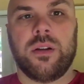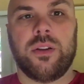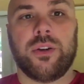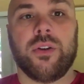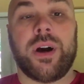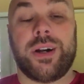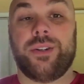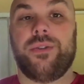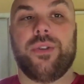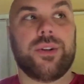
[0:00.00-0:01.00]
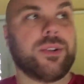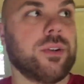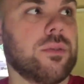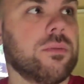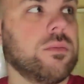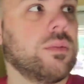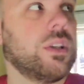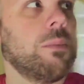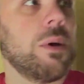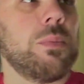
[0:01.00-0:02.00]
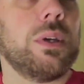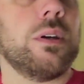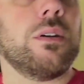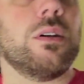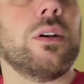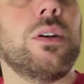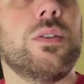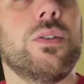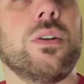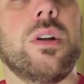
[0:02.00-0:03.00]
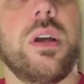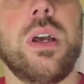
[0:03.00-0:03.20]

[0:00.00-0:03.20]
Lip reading: garage door, so that might be a concern.